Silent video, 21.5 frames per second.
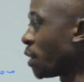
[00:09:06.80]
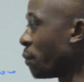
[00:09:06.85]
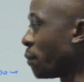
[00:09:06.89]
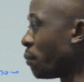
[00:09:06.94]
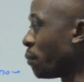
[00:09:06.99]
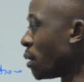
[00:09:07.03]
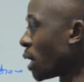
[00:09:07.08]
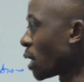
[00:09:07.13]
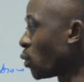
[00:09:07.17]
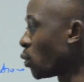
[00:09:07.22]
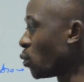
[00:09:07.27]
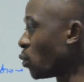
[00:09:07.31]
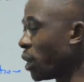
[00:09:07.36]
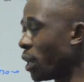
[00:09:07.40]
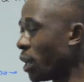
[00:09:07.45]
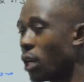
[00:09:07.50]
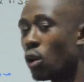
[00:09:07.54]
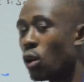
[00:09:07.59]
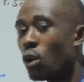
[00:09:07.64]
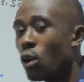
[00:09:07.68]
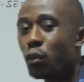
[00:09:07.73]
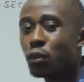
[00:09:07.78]
bad
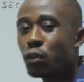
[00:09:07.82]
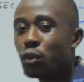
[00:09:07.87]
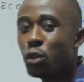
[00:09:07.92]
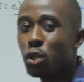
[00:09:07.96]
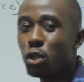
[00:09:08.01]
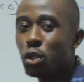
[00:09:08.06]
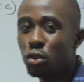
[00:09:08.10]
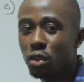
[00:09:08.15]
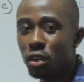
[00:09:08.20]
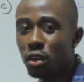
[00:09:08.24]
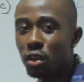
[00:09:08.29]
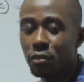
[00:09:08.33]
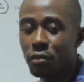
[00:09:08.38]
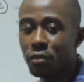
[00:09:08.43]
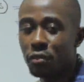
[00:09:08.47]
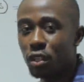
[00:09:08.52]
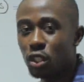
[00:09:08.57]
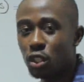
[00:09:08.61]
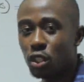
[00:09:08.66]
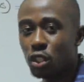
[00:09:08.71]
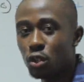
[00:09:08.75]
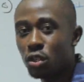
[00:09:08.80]
way of doing your
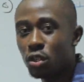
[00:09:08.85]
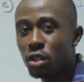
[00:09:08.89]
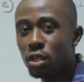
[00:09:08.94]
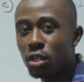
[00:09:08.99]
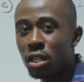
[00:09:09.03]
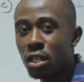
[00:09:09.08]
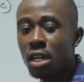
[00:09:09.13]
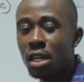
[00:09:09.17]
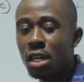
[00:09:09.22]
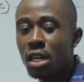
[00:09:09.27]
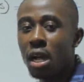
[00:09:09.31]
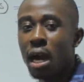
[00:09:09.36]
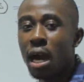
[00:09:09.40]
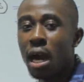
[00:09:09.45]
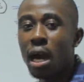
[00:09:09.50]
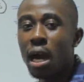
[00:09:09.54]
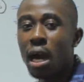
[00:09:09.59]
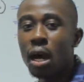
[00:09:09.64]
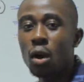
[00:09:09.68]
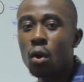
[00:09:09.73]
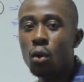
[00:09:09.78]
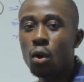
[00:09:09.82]
revision.
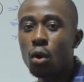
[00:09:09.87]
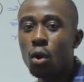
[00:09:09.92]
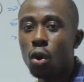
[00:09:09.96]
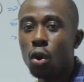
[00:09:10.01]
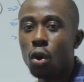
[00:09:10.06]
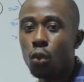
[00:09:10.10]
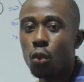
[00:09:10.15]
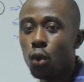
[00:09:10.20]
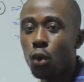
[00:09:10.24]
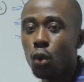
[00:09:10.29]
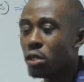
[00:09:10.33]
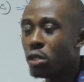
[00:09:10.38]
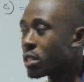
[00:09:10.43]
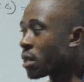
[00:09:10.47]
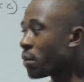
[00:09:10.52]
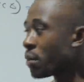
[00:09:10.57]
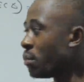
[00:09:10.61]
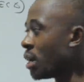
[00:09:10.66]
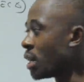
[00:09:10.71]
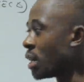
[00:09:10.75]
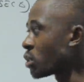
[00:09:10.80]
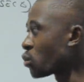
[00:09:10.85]
How or what is the
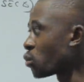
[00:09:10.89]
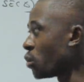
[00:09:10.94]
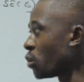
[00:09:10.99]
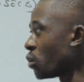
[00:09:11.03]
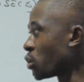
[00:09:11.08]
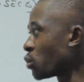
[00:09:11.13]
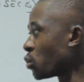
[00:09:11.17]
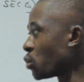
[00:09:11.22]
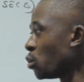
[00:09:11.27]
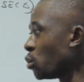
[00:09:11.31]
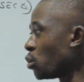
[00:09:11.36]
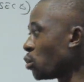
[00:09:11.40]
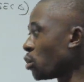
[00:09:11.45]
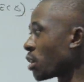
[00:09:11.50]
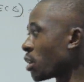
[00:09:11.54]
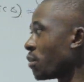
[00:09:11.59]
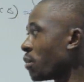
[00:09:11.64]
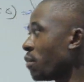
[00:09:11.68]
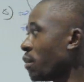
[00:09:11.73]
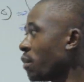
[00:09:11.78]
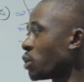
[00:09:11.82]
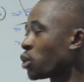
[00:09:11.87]
best way to do your
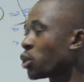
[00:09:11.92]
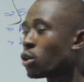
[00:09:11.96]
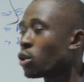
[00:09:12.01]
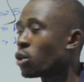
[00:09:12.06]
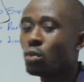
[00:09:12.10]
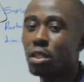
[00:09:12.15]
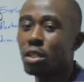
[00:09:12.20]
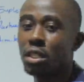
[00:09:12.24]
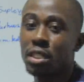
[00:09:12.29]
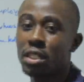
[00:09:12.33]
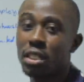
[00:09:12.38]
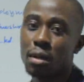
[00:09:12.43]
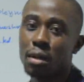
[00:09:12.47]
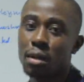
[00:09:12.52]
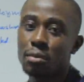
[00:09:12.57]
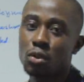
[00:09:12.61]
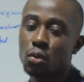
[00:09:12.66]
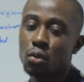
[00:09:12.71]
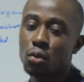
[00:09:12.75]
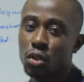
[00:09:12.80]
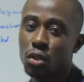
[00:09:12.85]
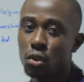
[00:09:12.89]
revision when it comes
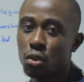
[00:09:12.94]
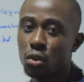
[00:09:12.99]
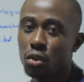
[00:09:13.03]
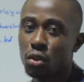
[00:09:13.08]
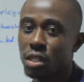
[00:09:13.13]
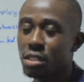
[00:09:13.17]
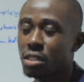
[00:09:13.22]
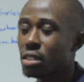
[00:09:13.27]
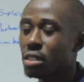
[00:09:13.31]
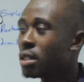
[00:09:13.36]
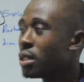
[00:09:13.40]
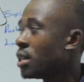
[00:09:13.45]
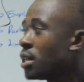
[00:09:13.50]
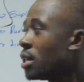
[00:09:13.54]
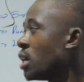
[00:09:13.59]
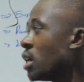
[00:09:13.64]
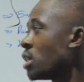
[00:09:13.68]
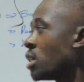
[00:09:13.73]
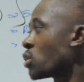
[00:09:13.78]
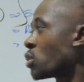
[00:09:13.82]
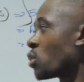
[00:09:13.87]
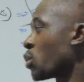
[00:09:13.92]
to theories?
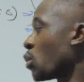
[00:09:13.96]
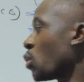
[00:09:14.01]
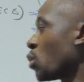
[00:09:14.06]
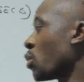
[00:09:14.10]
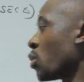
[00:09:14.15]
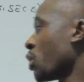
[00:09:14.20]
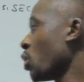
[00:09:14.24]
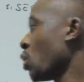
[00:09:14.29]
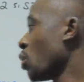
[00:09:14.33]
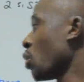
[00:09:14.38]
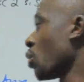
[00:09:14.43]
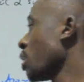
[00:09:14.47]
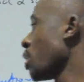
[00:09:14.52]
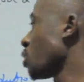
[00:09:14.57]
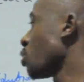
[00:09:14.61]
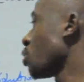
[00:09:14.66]
So theories,